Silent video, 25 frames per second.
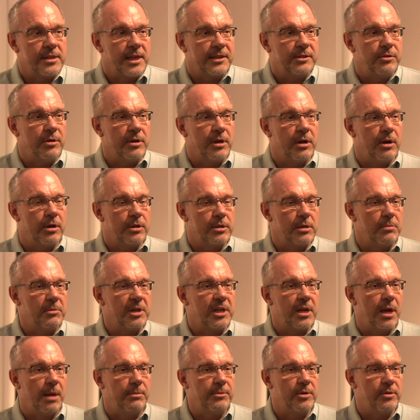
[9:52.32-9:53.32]
like to encourage them to
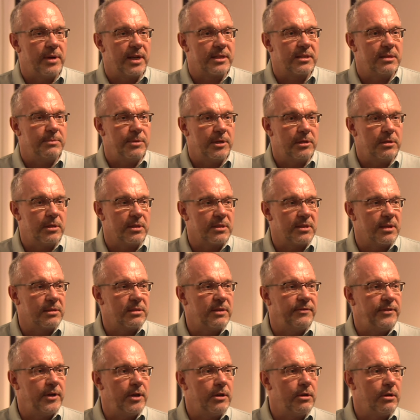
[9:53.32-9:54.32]
come to exhibitions. There's
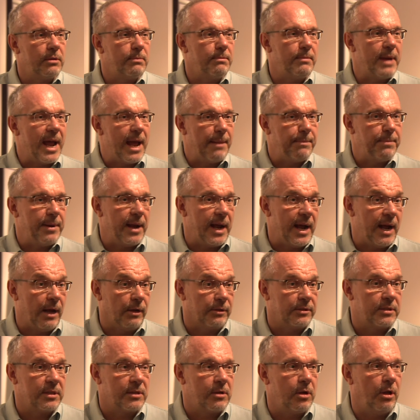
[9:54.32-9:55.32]
a very good map
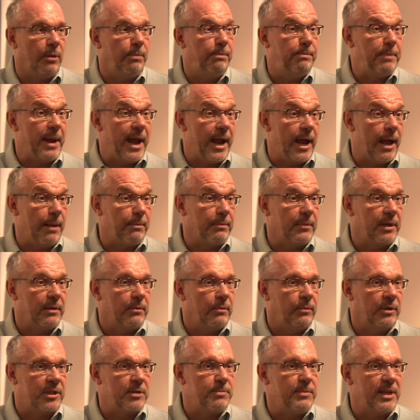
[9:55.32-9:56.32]
out called BAM,
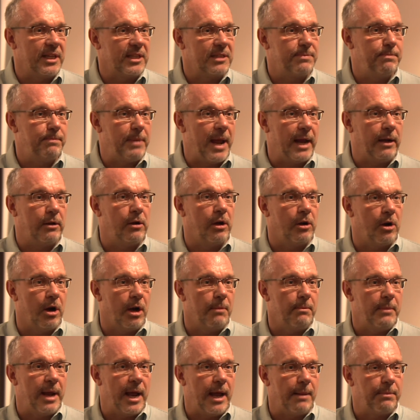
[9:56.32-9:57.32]
which means Bangkok
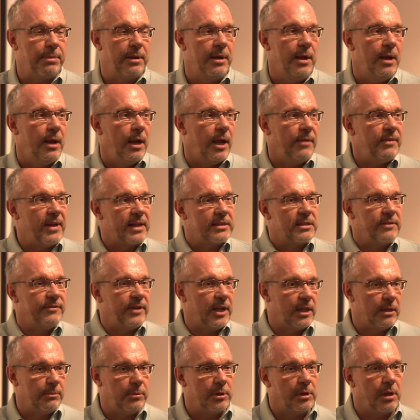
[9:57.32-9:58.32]
Art Map, and that's
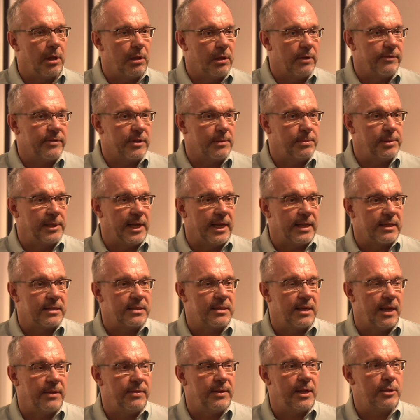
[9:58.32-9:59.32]
available all over the
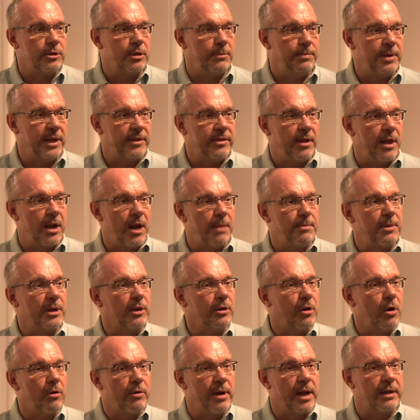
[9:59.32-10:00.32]
place. And they should pick that up and
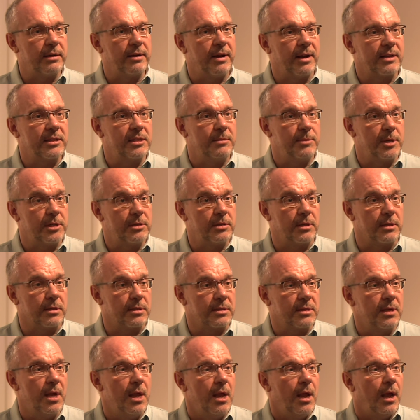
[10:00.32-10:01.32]
go around to
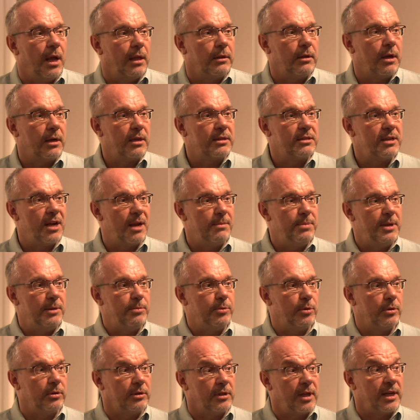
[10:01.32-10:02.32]
exhibitions. A lot of Thai
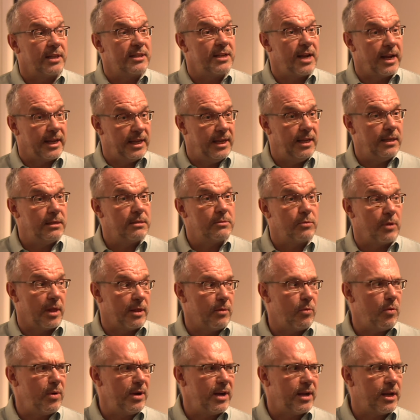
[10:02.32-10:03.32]
people, a lot of Thai kids, well, they
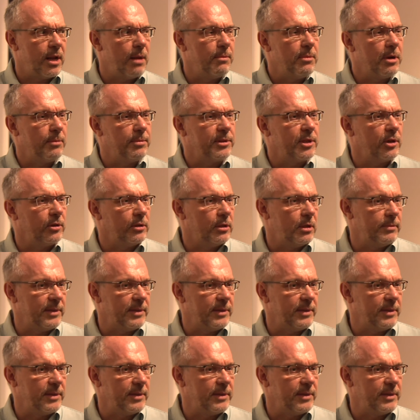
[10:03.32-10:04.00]
want to come here, but they're a little